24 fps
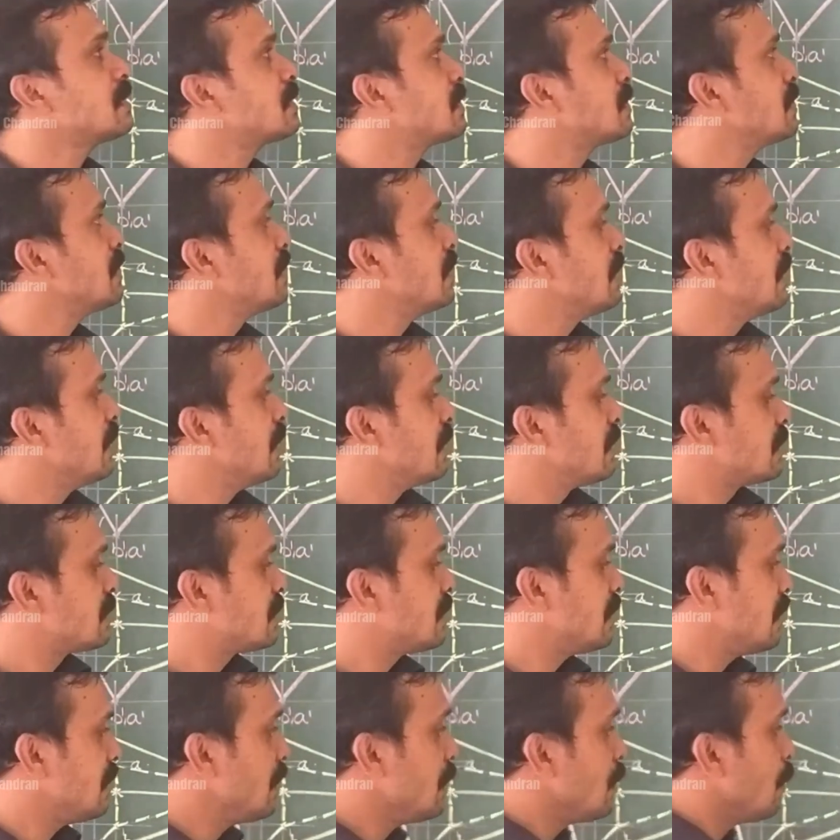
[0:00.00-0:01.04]
is,
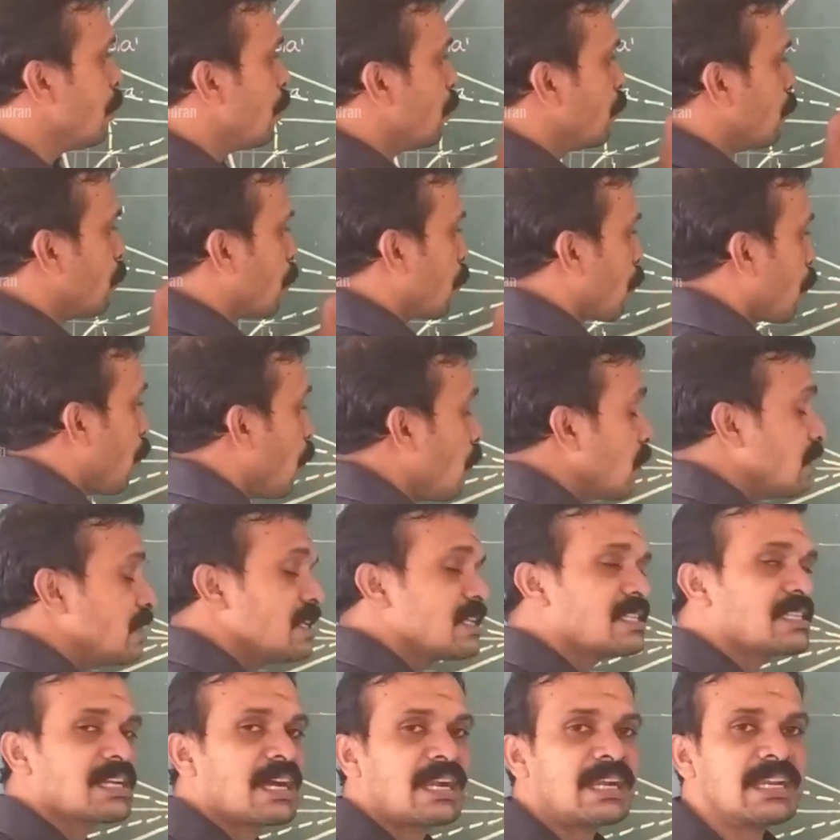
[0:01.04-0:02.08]
see, for all
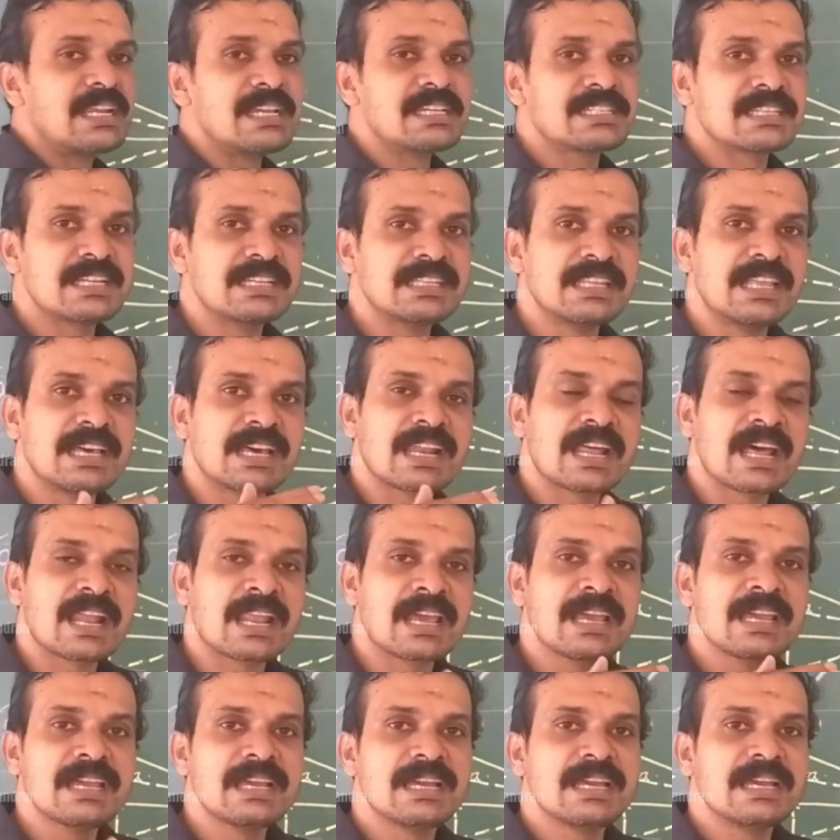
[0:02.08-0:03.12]
these conditions there are
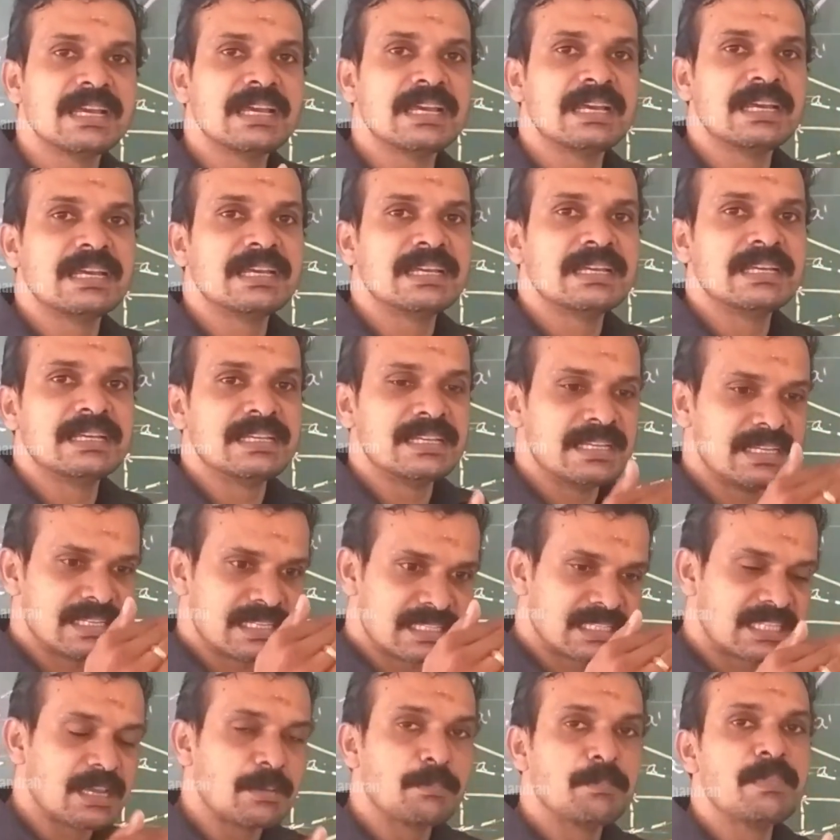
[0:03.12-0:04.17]
a
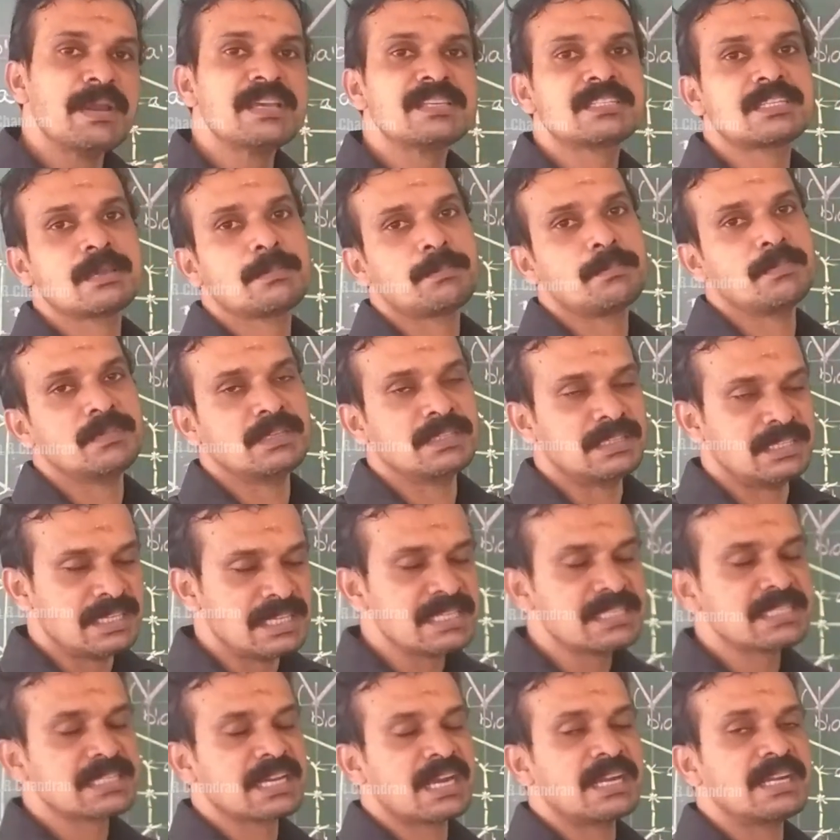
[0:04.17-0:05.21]
step by step,
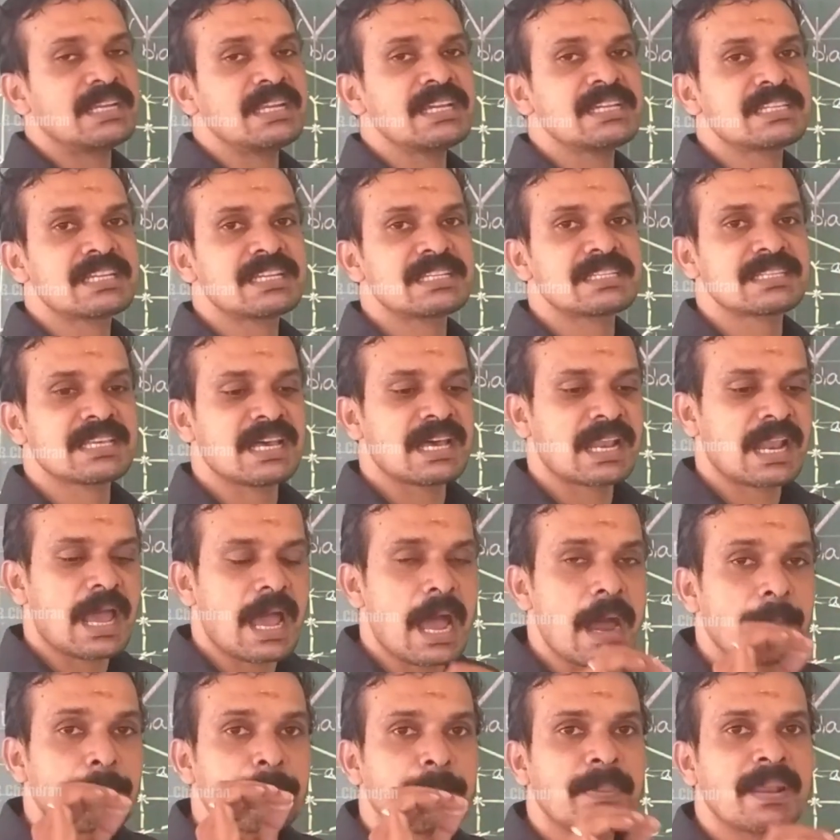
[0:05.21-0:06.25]
these conditions
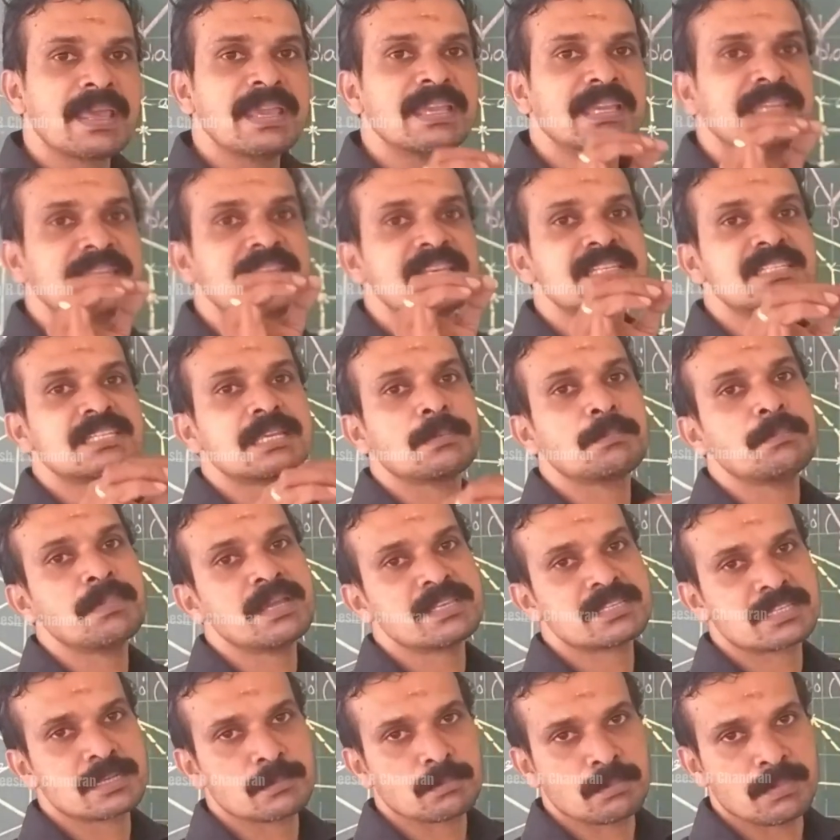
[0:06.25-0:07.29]
are applying in a step
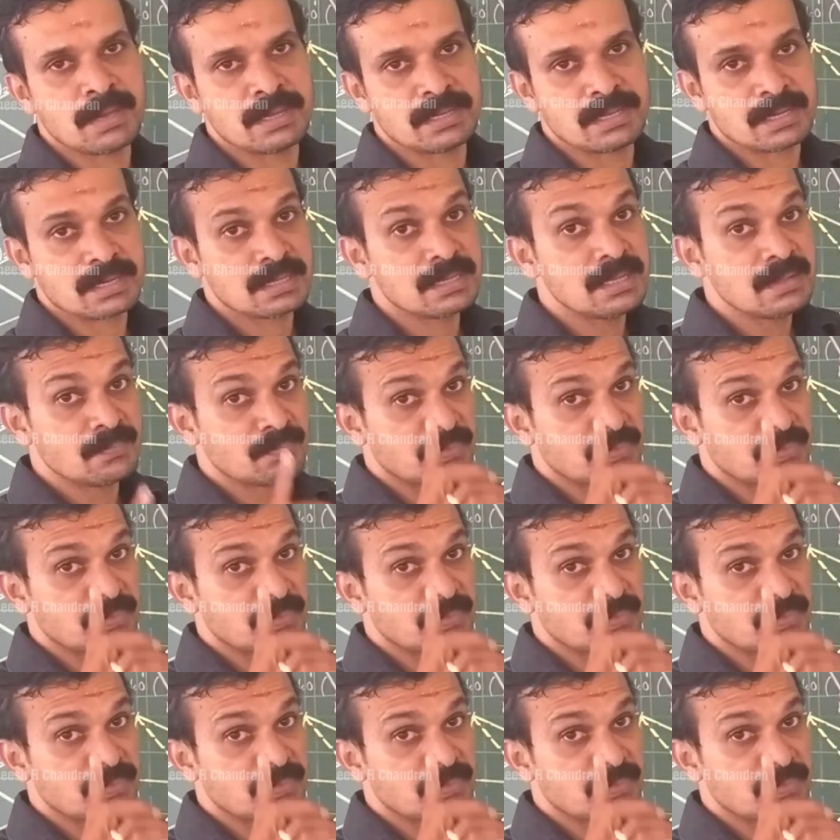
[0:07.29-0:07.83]
by step manner.